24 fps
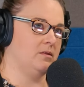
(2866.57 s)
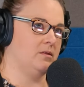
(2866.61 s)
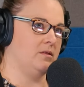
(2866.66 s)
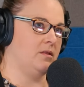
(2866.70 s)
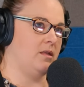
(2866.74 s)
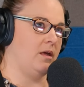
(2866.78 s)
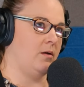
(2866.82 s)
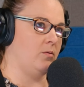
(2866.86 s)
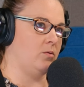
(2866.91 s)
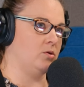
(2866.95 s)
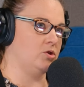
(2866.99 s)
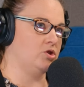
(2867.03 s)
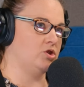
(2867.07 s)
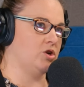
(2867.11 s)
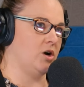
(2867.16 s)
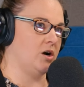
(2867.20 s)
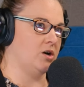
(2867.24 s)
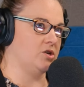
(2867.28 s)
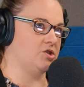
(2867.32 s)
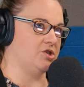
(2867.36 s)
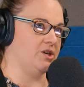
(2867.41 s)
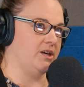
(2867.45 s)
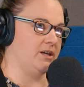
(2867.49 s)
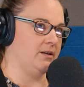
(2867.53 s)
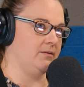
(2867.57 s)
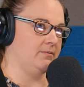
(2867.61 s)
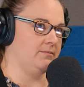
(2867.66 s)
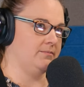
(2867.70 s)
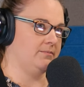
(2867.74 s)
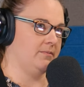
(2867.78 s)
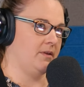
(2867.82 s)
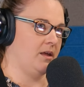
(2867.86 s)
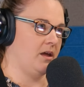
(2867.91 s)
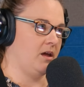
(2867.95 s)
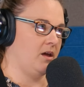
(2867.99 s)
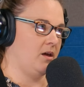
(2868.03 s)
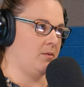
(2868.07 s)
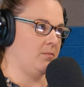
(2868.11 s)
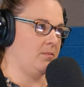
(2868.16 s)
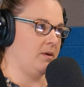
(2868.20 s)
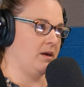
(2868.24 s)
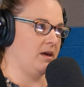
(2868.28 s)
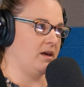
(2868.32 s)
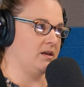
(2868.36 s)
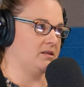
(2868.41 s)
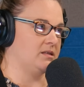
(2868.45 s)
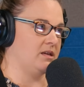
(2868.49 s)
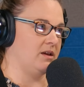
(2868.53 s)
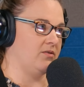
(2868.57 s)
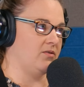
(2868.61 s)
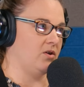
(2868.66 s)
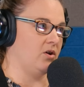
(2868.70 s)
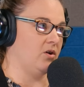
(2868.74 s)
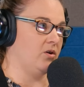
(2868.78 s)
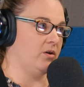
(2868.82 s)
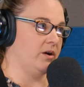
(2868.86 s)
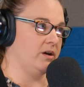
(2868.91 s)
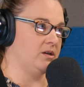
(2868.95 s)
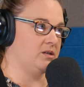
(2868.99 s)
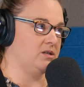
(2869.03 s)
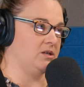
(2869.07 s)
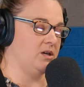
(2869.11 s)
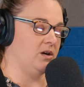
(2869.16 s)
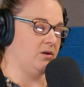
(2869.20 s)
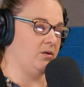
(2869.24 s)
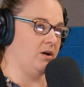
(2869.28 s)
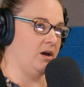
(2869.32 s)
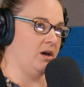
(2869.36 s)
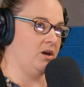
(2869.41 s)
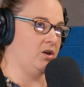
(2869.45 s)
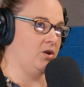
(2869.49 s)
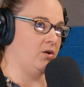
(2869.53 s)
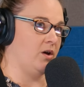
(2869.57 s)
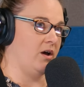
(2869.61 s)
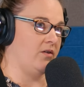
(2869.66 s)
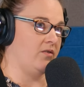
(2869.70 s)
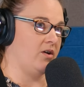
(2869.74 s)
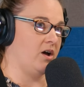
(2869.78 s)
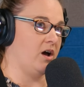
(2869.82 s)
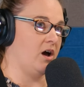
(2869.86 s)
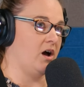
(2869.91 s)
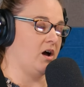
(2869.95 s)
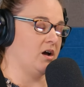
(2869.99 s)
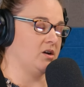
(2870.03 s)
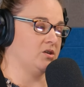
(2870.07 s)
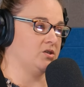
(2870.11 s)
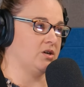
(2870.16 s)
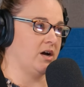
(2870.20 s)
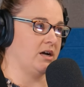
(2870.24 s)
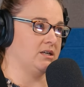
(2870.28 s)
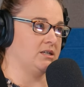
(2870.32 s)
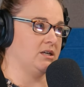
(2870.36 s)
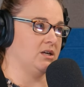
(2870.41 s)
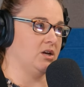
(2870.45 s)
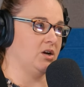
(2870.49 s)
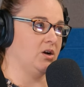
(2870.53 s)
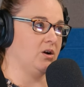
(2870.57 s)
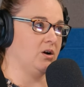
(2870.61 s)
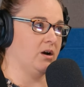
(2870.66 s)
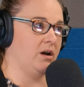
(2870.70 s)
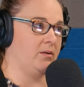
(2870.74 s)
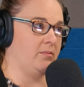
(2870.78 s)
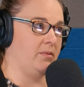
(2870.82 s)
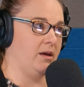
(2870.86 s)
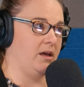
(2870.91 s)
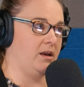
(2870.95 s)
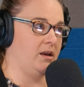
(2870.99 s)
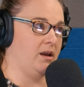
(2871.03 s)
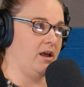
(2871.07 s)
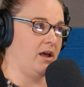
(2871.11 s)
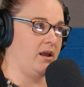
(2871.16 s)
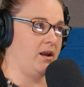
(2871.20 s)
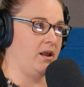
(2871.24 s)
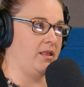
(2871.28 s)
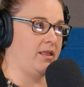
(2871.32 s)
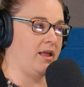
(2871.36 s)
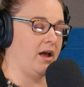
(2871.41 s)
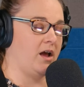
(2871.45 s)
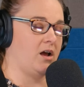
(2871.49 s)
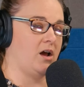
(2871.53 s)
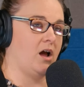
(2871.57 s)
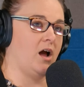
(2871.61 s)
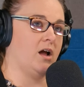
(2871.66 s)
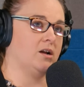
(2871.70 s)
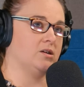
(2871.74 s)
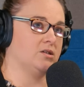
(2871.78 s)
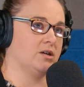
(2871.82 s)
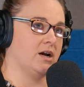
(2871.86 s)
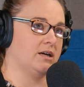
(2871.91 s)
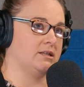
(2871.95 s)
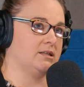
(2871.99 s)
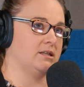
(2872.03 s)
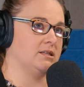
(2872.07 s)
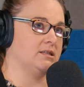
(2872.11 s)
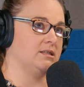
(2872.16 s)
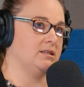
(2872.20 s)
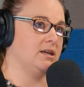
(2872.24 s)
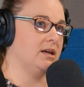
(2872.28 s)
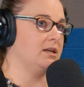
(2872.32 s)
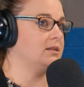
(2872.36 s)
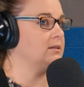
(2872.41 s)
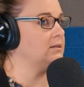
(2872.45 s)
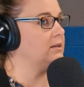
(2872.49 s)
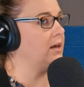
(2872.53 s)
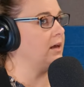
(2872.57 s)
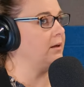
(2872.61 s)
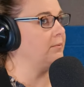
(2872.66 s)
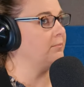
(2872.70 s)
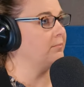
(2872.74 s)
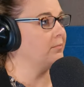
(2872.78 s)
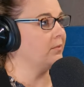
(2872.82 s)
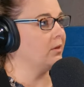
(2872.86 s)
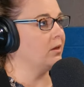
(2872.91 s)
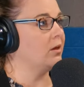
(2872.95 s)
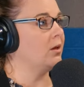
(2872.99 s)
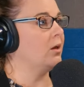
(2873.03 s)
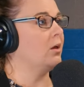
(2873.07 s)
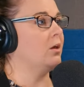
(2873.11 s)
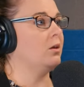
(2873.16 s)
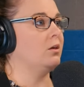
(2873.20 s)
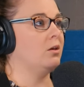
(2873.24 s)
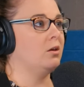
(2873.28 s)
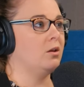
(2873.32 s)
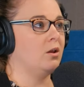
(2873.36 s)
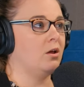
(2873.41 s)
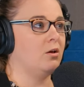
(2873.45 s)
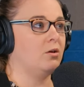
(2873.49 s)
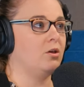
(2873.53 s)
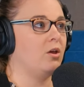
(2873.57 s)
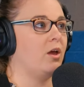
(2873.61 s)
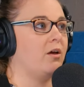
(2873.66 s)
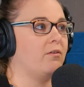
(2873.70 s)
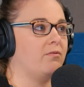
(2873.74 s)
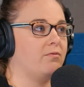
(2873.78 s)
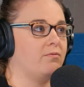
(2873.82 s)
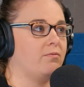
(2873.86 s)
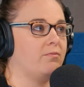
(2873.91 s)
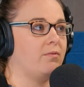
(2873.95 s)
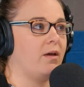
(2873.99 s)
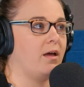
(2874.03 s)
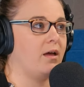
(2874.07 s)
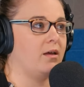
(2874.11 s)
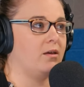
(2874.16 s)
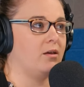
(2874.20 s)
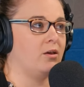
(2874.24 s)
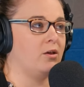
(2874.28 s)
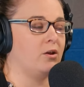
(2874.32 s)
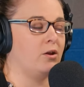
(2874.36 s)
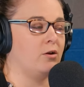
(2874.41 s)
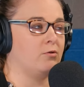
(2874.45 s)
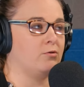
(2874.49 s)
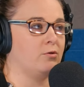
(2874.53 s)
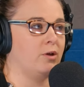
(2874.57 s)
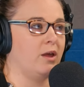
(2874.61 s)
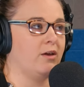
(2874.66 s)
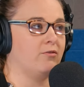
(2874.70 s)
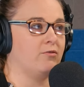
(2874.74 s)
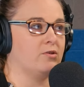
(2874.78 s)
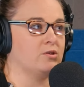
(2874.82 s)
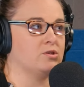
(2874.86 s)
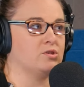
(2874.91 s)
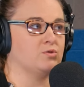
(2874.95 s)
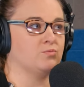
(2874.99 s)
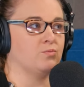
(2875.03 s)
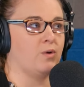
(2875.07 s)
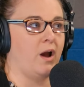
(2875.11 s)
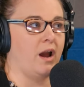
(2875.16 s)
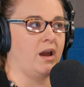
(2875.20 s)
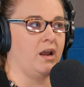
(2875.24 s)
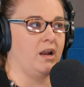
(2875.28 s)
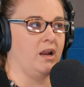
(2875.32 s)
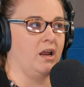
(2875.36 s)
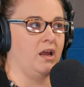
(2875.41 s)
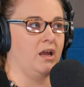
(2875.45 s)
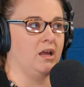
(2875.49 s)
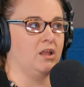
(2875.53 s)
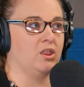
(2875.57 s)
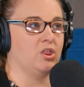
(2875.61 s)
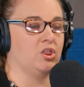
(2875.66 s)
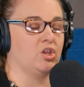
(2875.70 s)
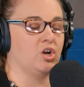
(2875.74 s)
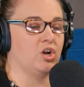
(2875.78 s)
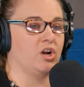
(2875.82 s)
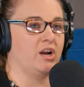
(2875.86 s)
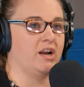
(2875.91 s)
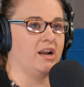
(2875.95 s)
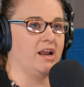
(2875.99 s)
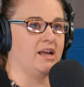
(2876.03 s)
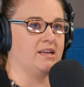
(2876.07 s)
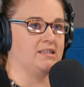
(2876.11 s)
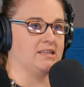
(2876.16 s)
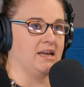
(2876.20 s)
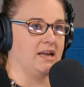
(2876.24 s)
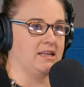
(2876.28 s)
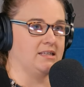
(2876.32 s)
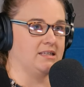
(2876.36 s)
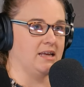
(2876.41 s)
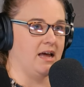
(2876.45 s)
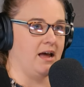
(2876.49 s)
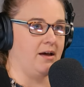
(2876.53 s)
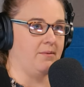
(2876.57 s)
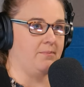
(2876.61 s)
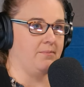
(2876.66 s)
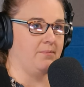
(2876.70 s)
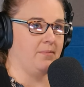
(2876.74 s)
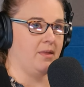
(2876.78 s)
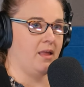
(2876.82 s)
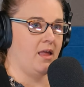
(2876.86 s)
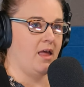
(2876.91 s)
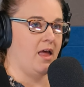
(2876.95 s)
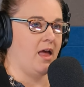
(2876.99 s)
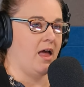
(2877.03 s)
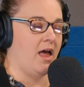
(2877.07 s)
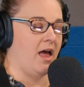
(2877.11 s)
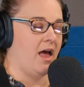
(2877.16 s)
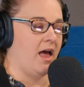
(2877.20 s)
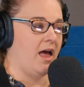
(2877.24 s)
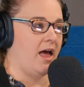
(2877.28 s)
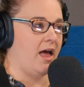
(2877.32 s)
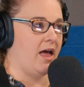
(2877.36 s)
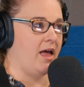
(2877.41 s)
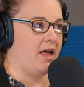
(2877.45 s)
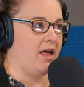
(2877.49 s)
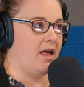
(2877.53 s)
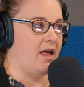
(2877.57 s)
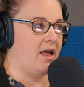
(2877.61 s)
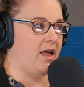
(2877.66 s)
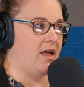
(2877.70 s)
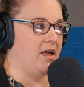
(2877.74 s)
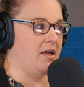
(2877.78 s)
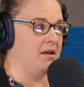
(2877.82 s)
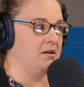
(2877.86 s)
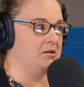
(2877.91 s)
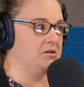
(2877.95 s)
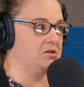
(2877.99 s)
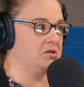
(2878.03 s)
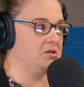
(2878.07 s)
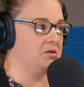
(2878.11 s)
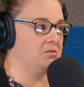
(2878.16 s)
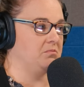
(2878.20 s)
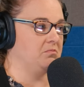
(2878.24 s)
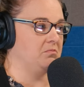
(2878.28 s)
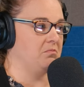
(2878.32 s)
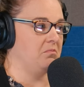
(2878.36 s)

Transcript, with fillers: They will charge it because they've agreed to it, and you have a contracted agreement. And in that contract, it states that, you have to give us writing and 30 days heads up. And